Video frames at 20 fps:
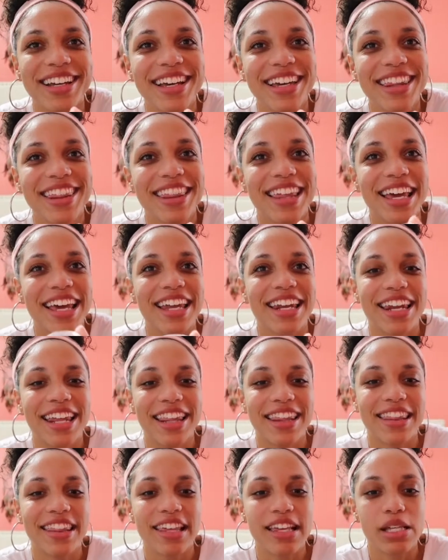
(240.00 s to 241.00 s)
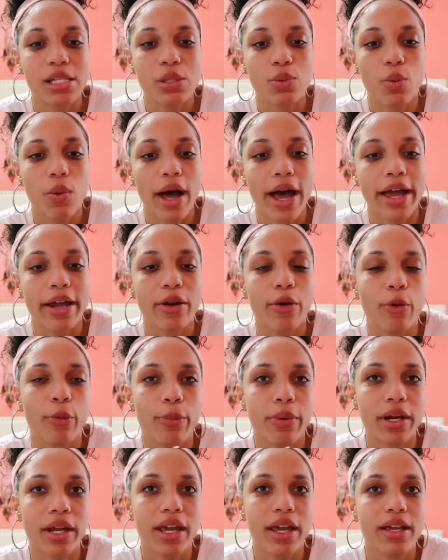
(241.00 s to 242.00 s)
than this wide
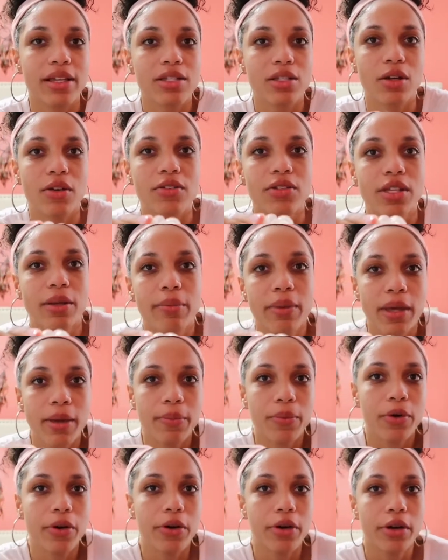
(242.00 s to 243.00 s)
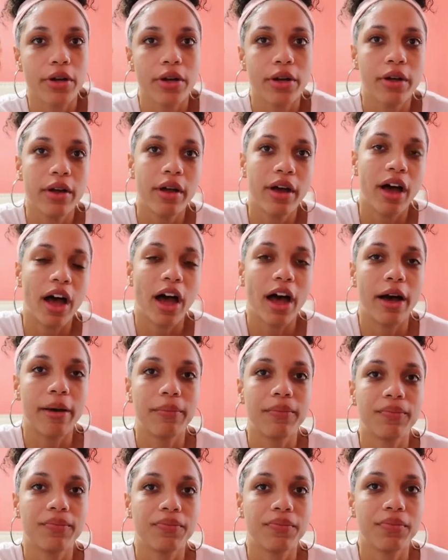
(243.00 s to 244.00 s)
opening. So if some people
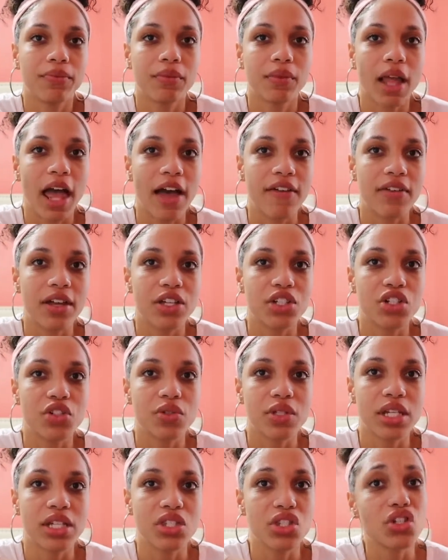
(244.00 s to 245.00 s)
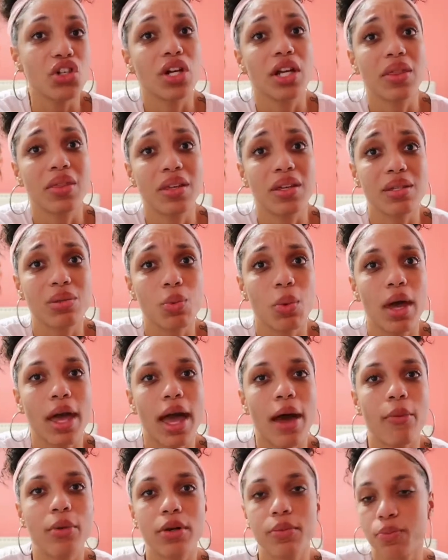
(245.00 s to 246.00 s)
have issues inserting this way,
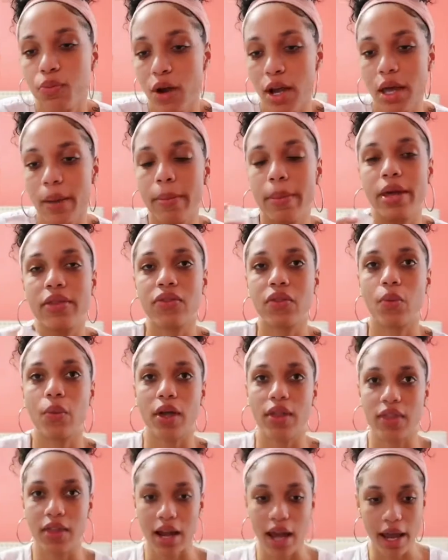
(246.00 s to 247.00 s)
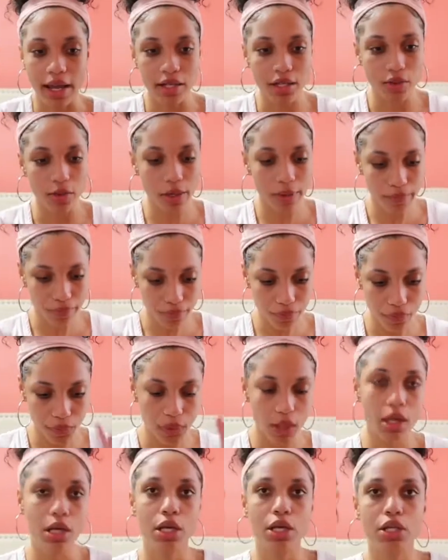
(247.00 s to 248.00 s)
I would recommend the way that I do it.
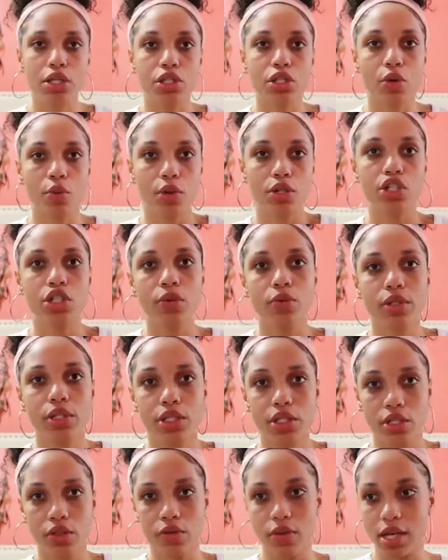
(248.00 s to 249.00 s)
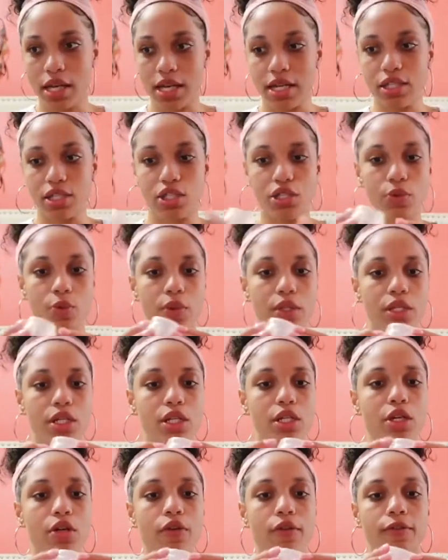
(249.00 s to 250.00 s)
So what you would do is you would
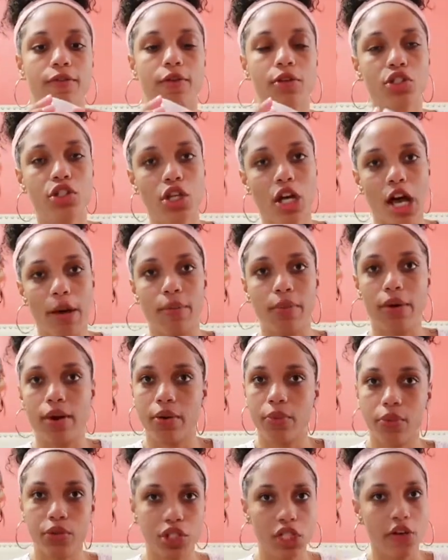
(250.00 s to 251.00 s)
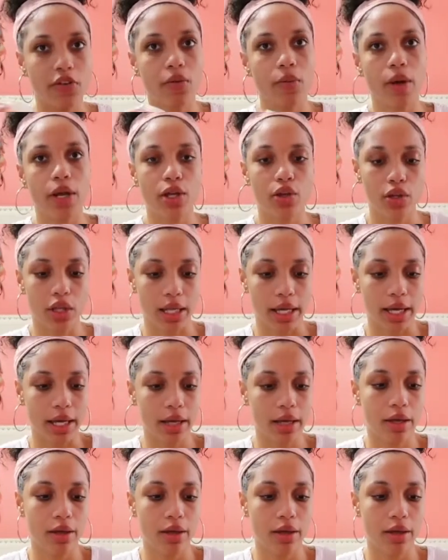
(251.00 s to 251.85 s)
fold your cup whichever way you like,